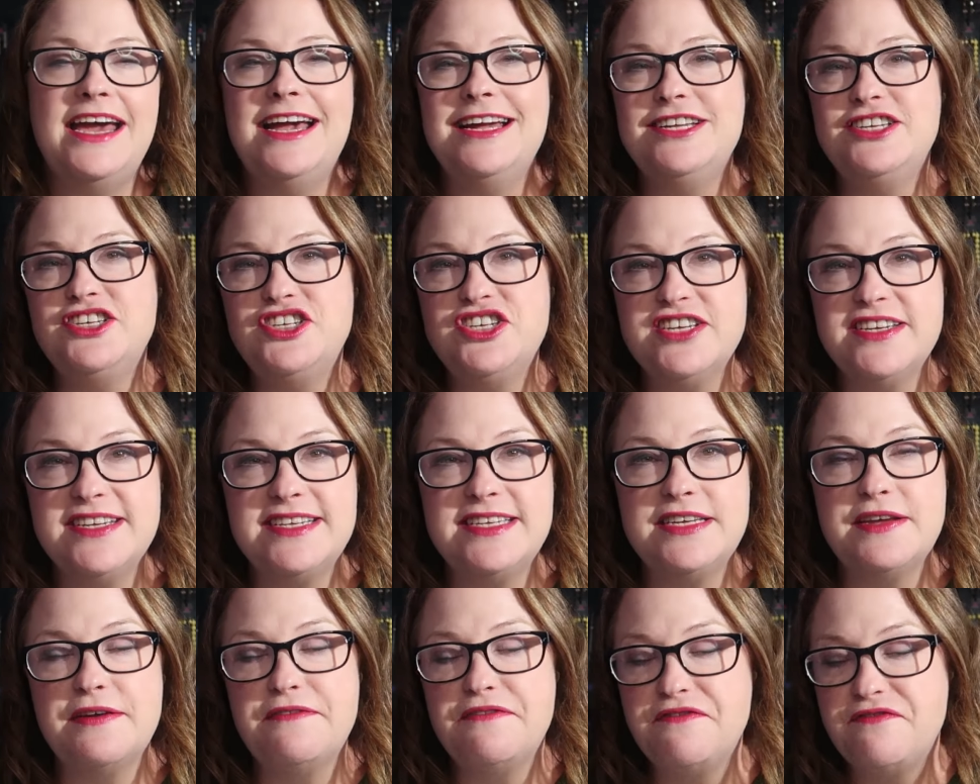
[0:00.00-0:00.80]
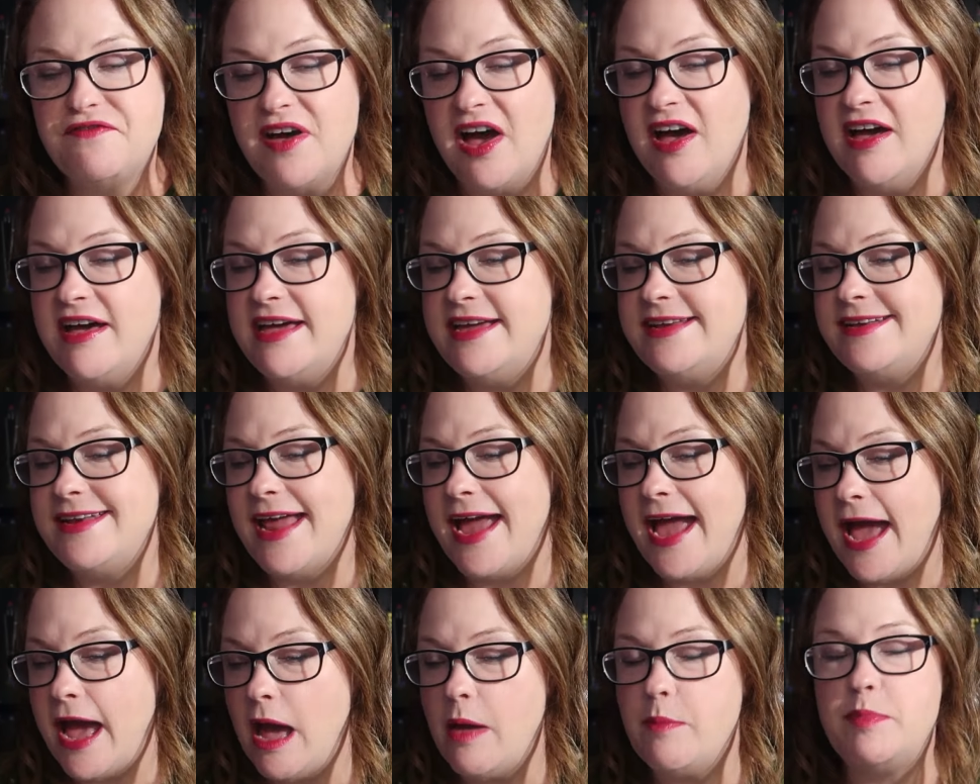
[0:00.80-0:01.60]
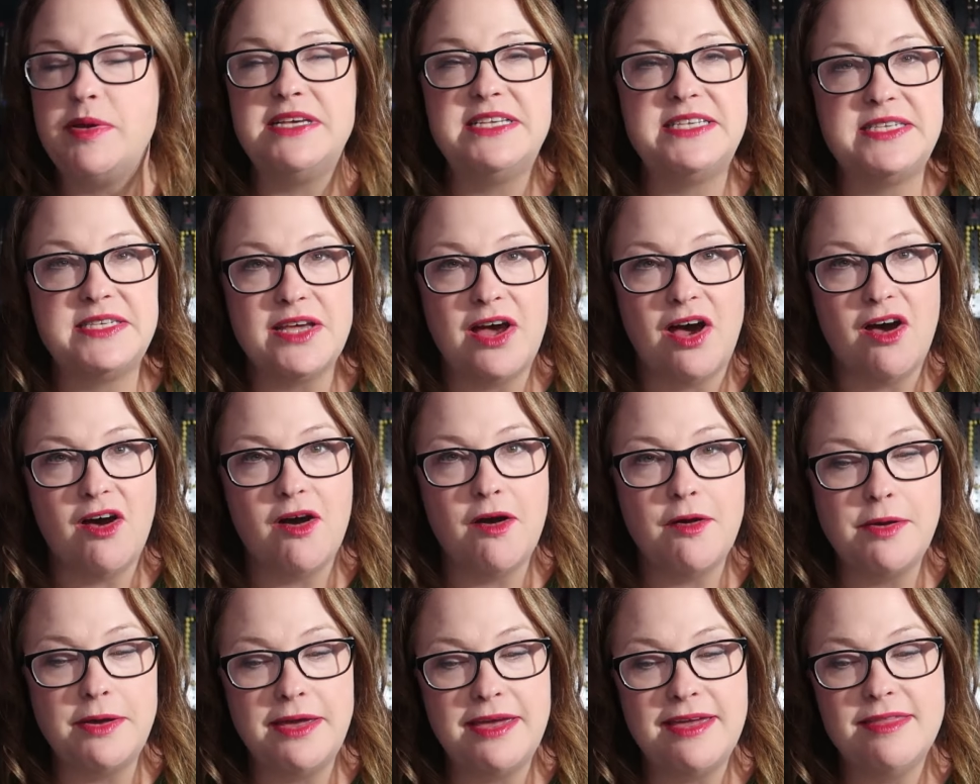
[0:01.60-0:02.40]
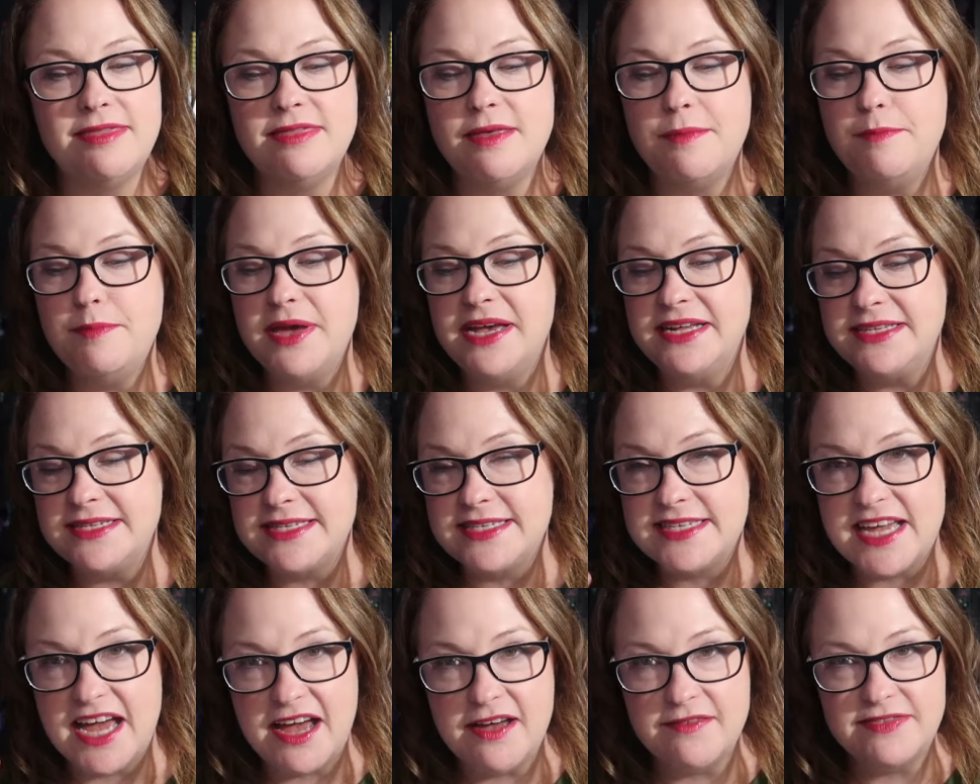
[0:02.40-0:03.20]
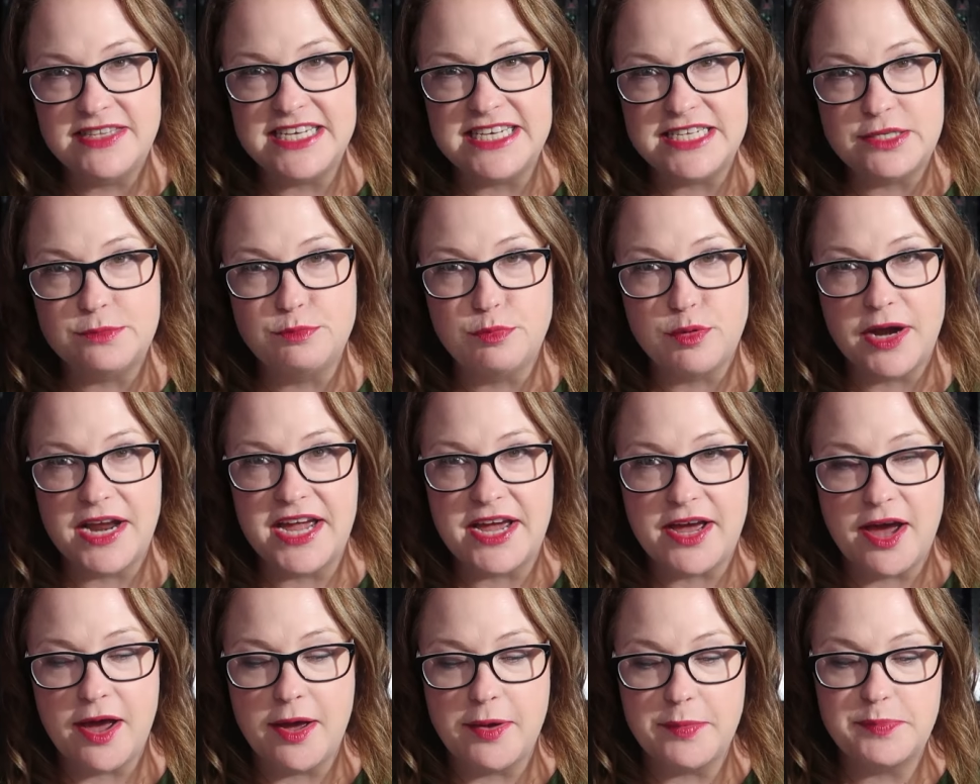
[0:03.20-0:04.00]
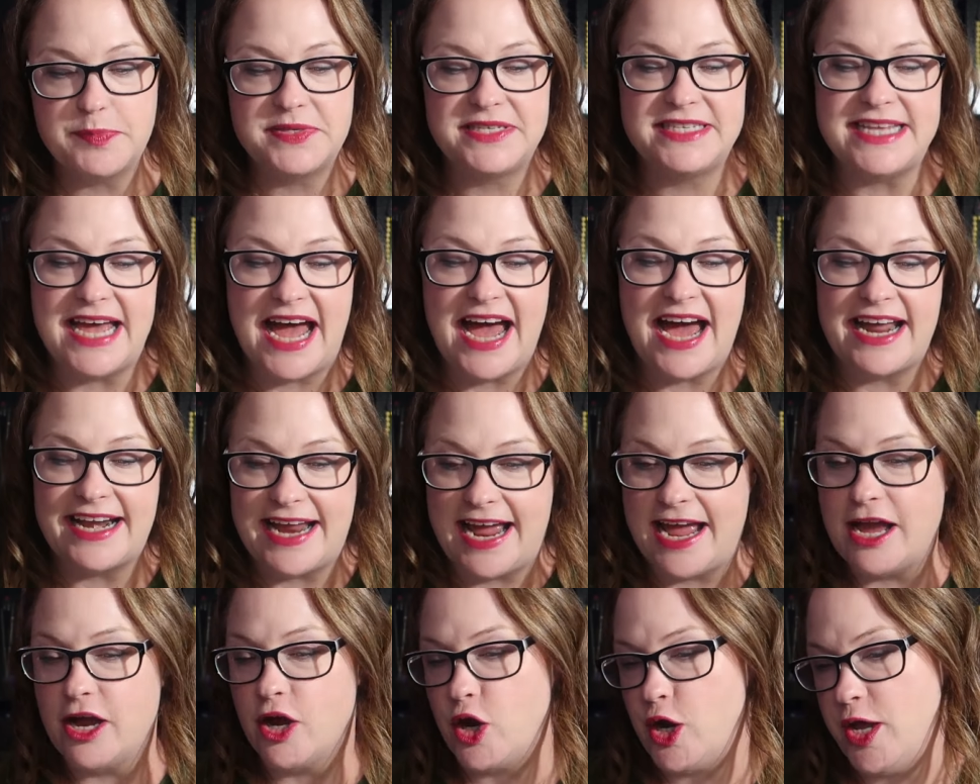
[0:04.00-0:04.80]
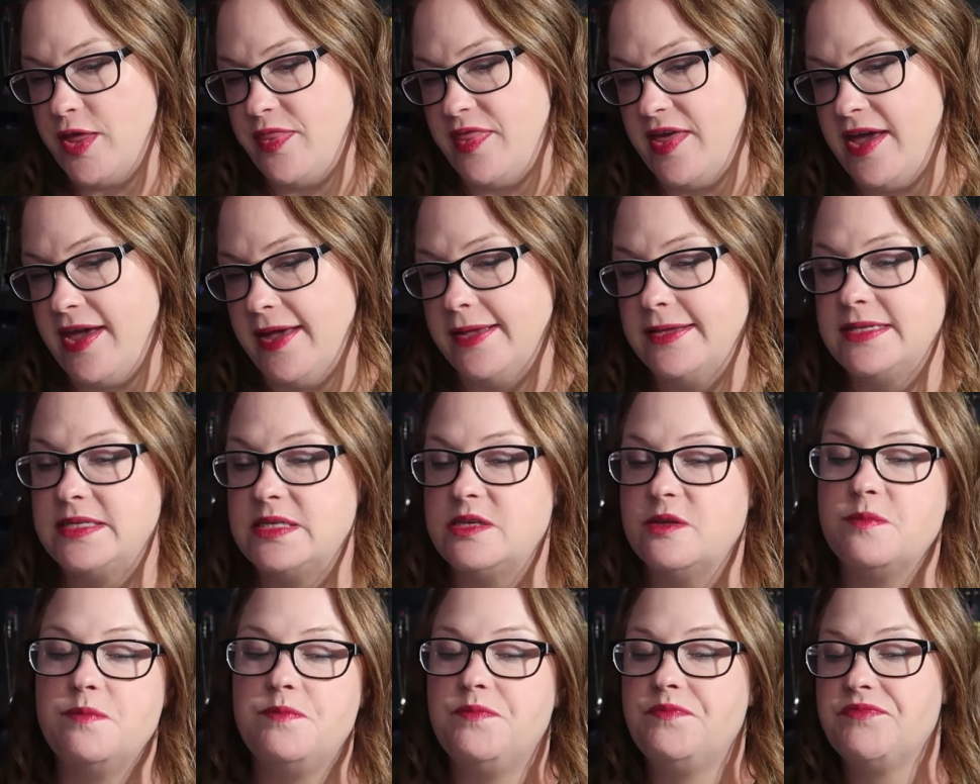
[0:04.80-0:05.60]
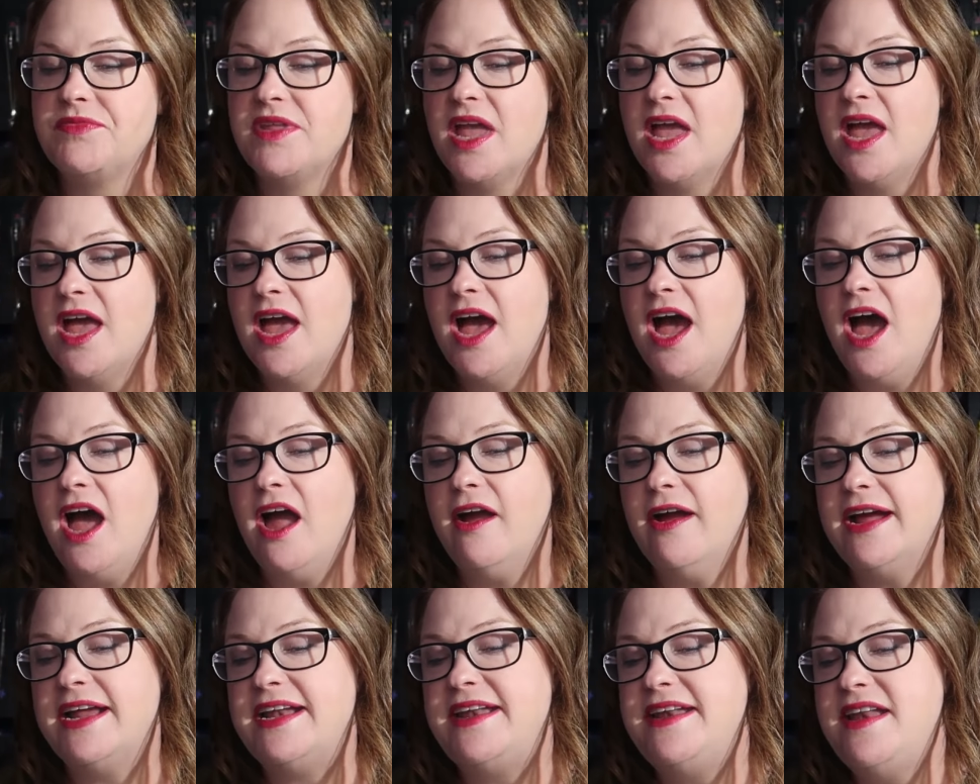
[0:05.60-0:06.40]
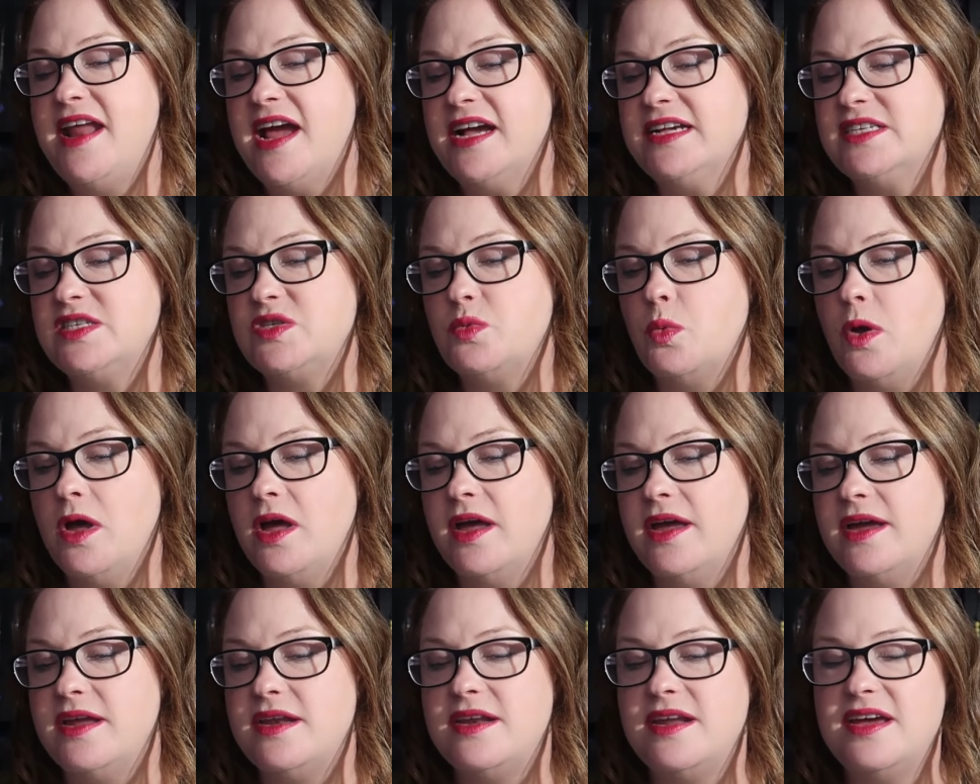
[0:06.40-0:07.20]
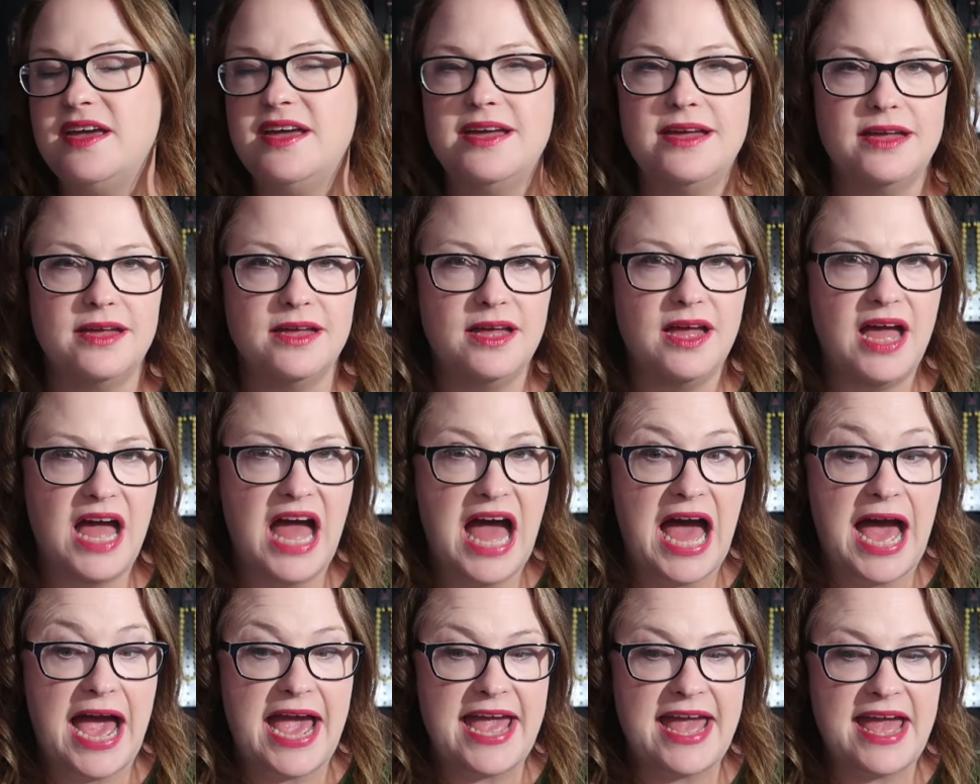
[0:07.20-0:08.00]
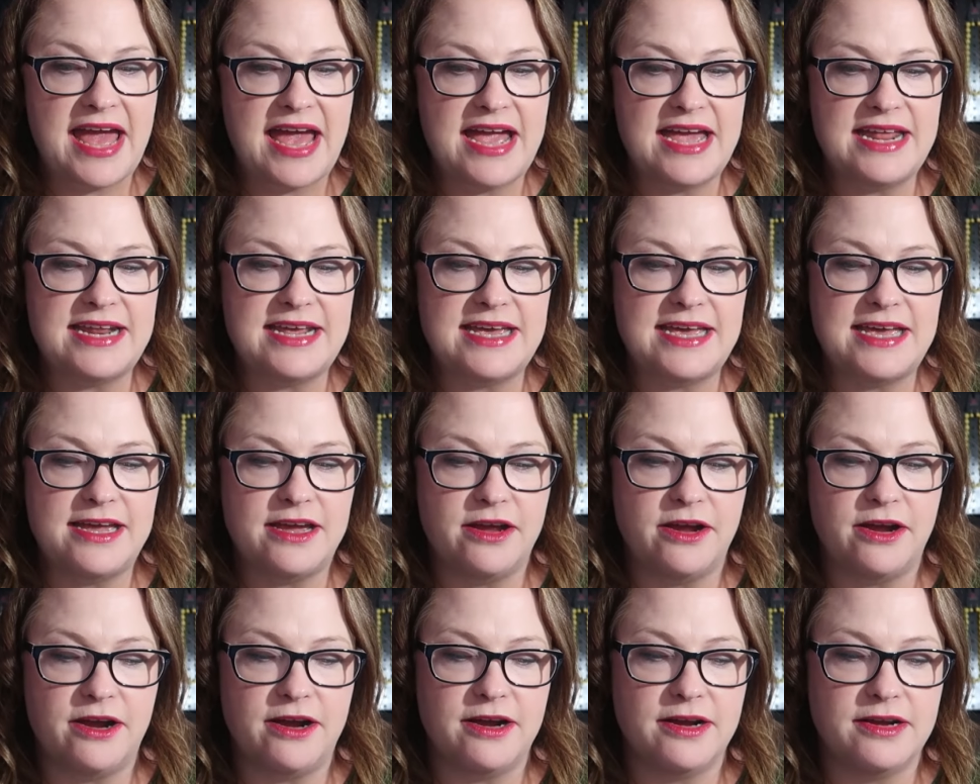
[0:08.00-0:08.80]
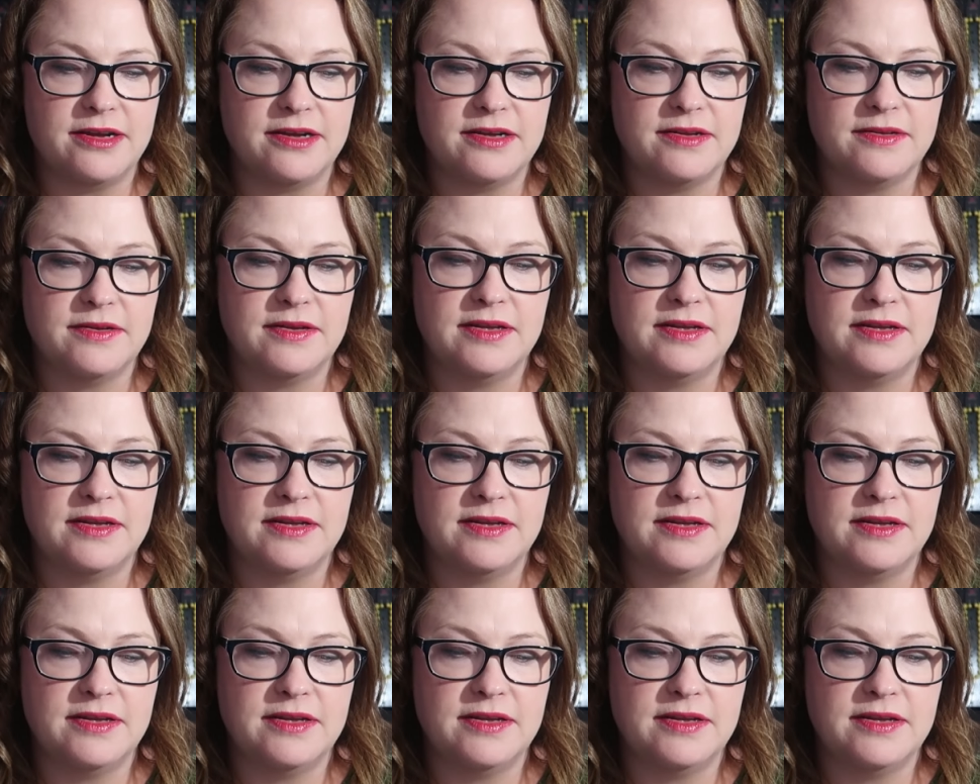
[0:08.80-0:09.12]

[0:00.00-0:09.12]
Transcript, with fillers: It's just a fun, happy song in the midst of these breakup, sad, angry things. All right, next one. I hate it here.